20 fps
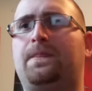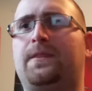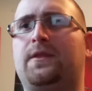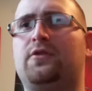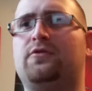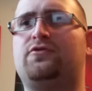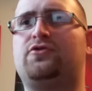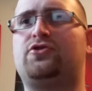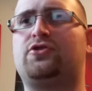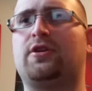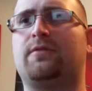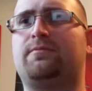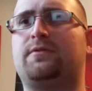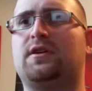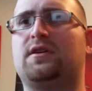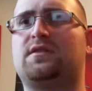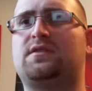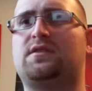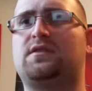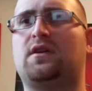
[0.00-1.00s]
You
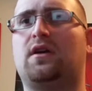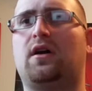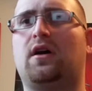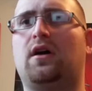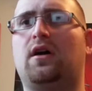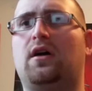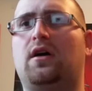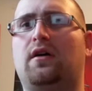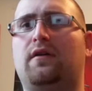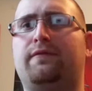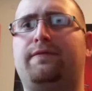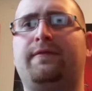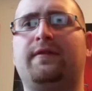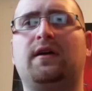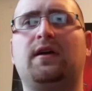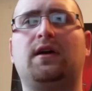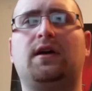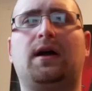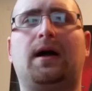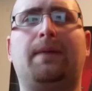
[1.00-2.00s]
stripped us of
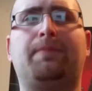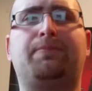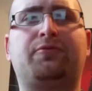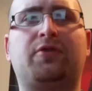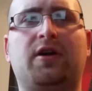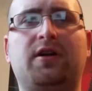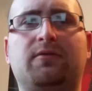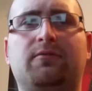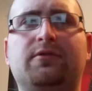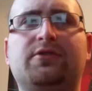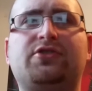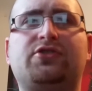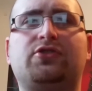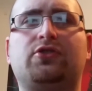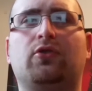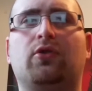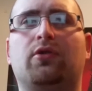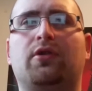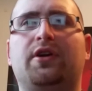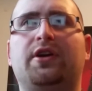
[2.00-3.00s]
upgradable
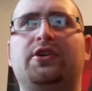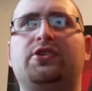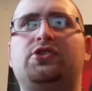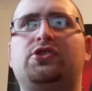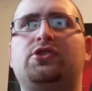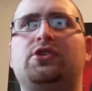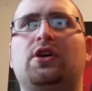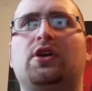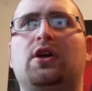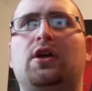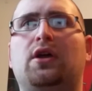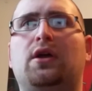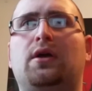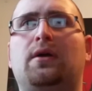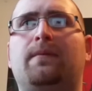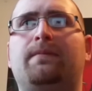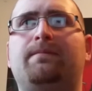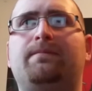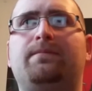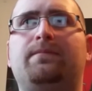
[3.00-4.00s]
storage.
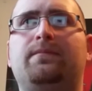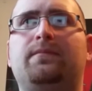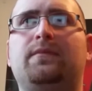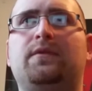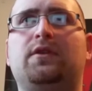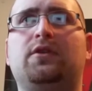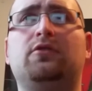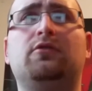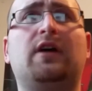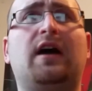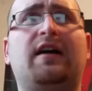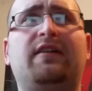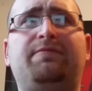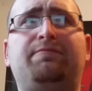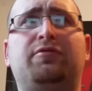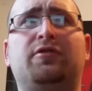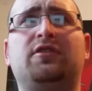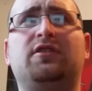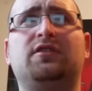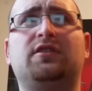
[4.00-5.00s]
You
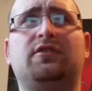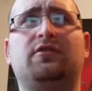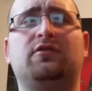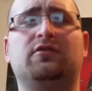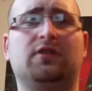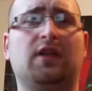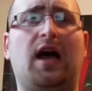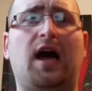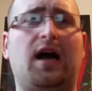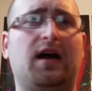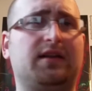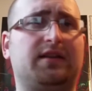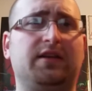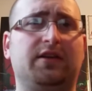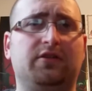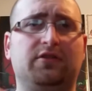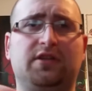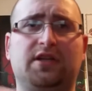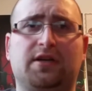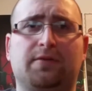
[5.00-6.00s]
have put a little lock that
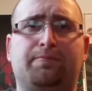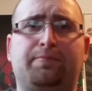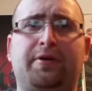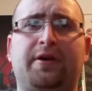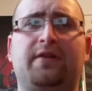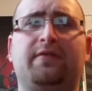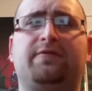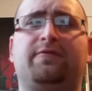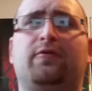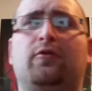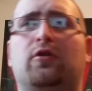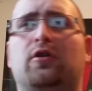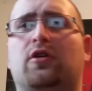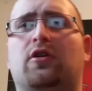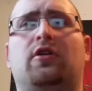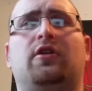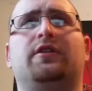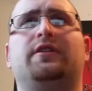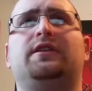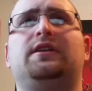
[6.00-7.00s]
you need a pin for
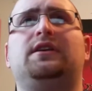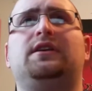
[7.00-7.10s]
on